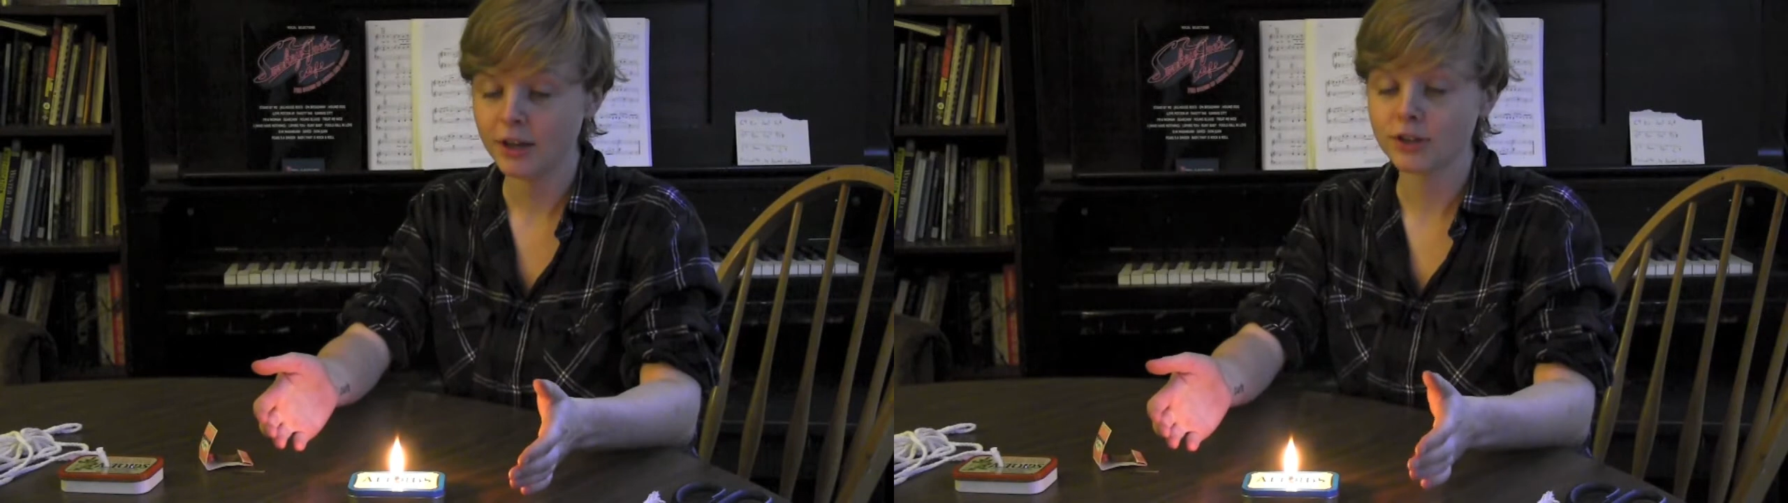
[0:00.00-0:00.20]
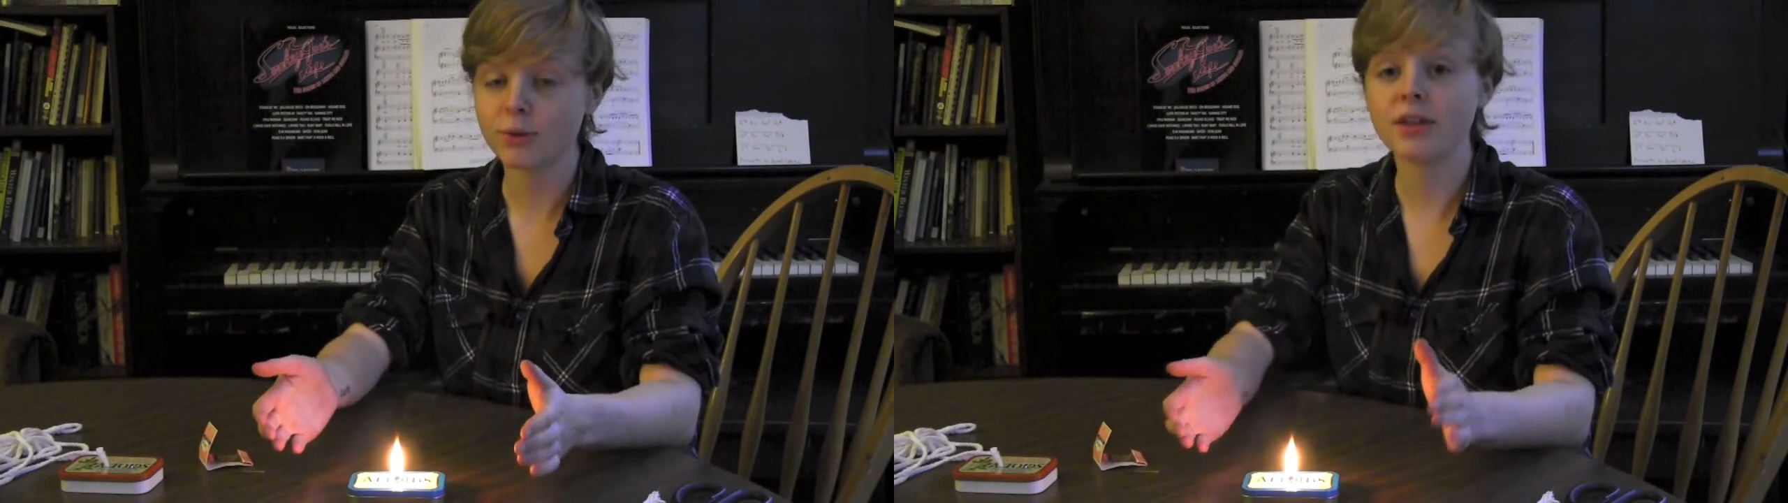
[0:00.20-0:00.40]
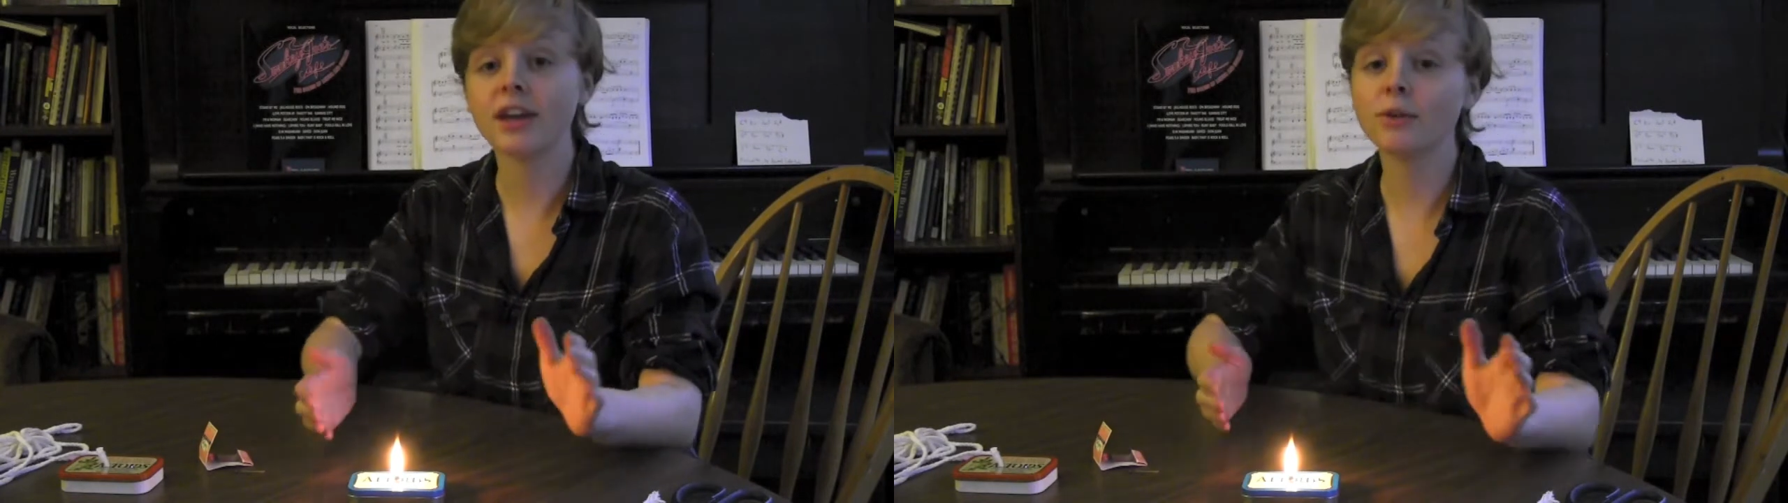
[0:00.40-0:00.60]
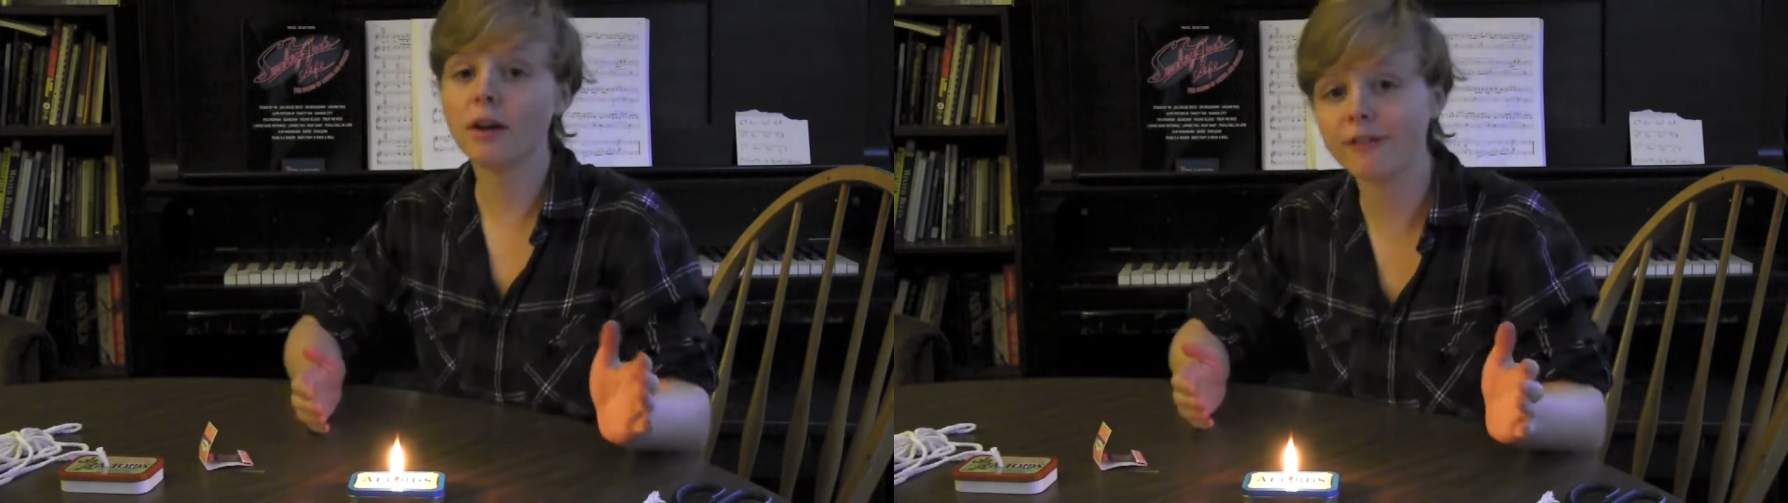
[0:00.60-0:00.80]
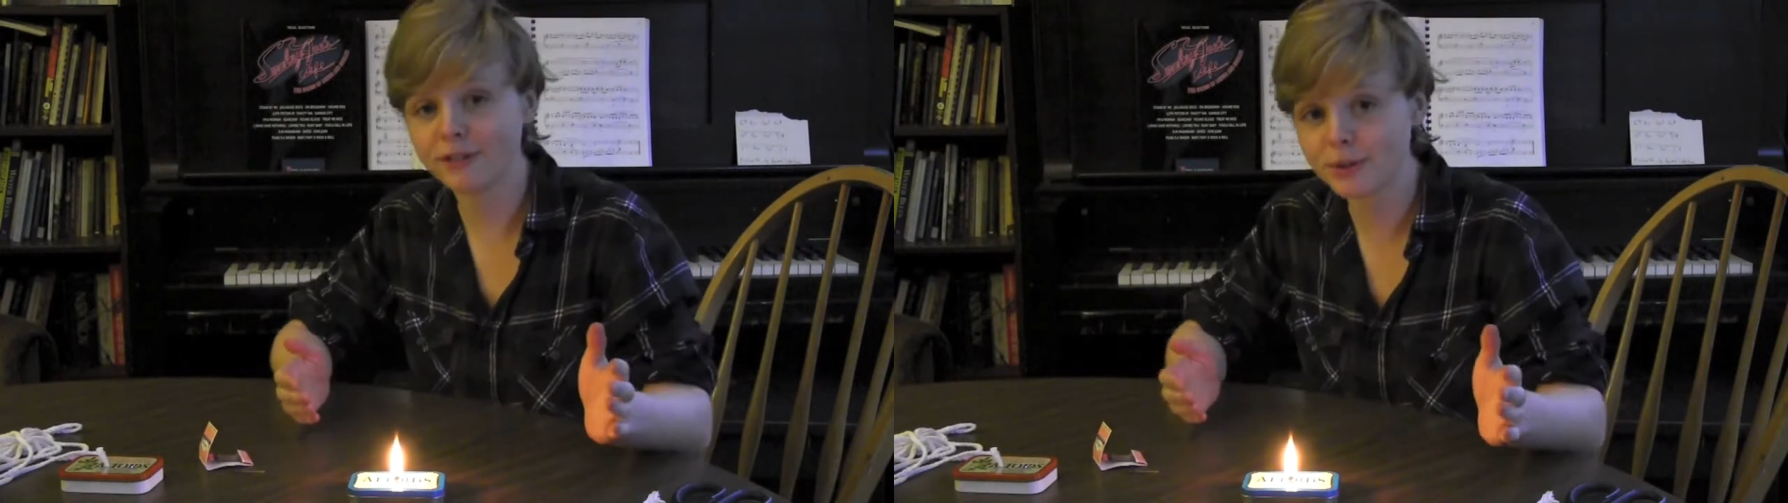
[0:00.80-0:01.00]
So thank you
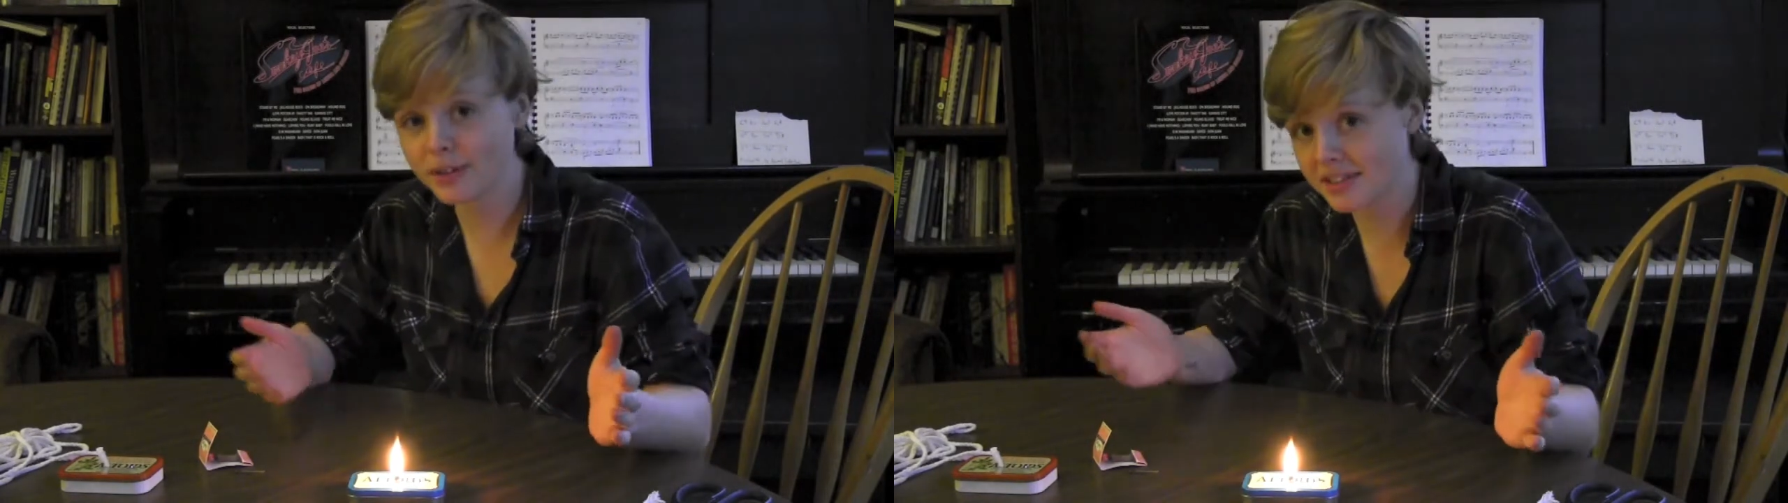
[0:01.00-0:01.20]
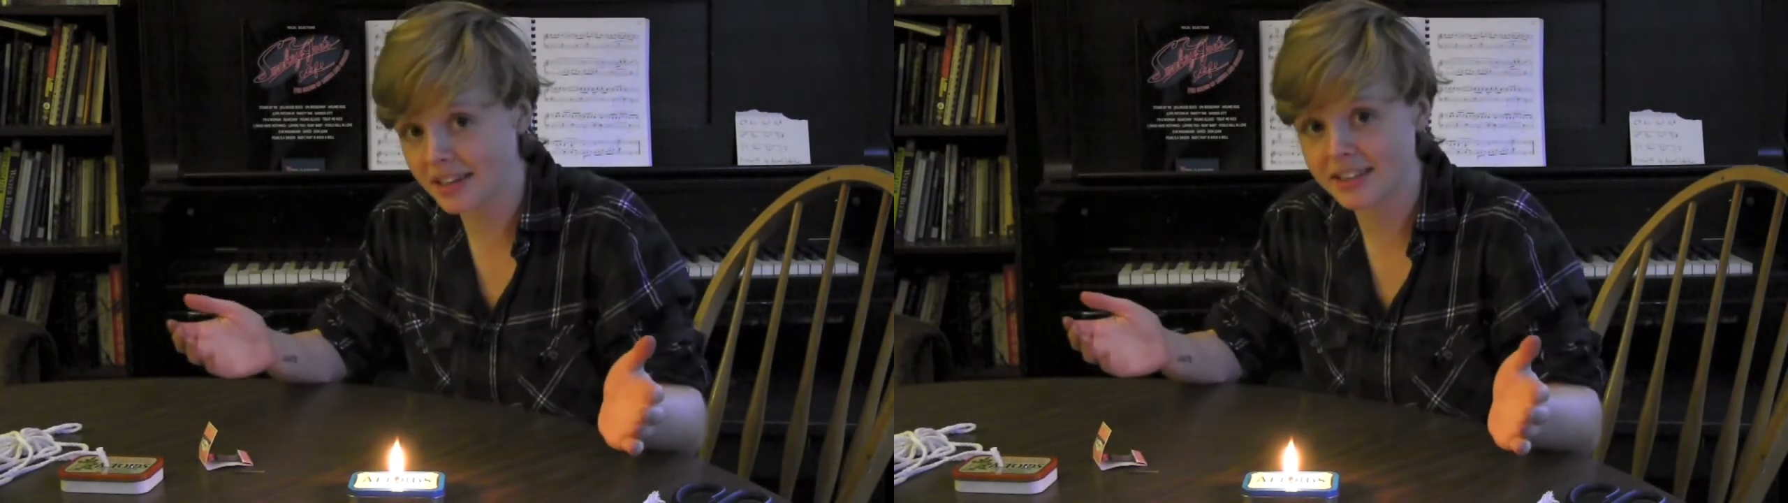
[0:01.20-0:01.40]
all for doing this